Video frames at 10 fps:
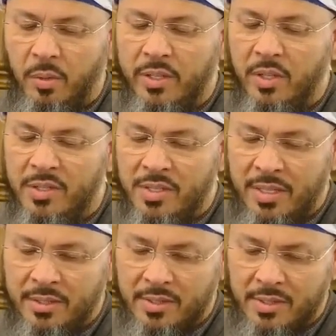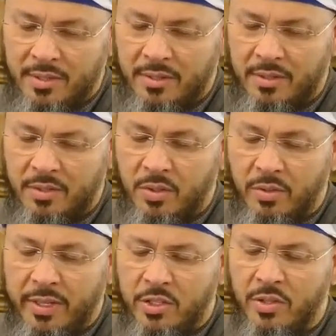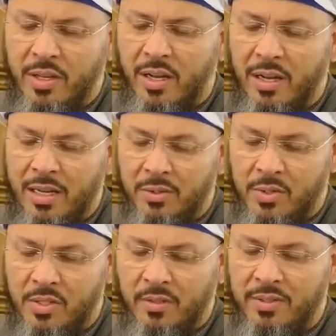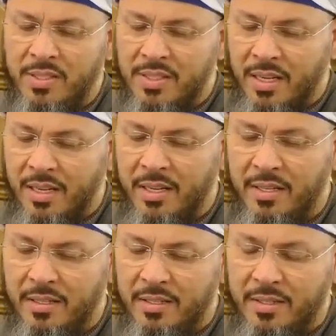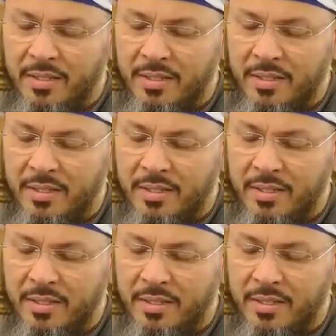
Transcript: were your sins to reach the clouds of the sky,